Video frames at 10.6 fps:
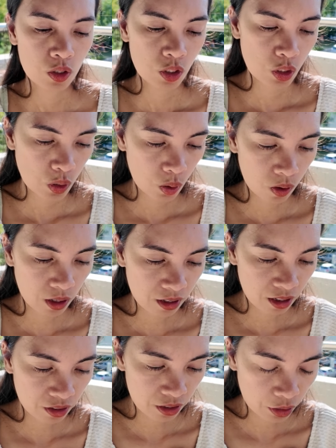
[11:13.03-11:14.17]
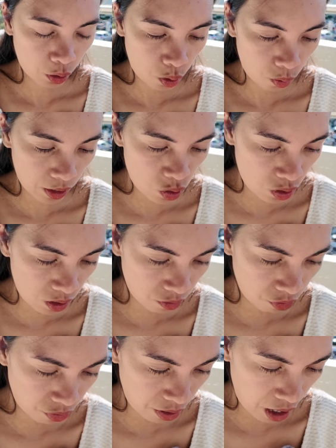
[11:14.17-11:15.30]
So another question
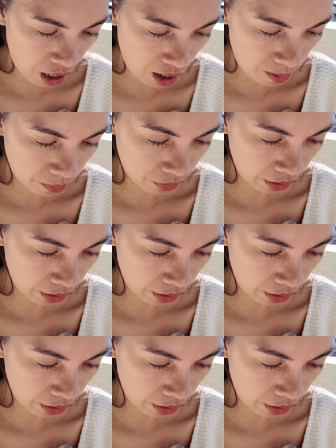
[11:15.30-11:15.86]
from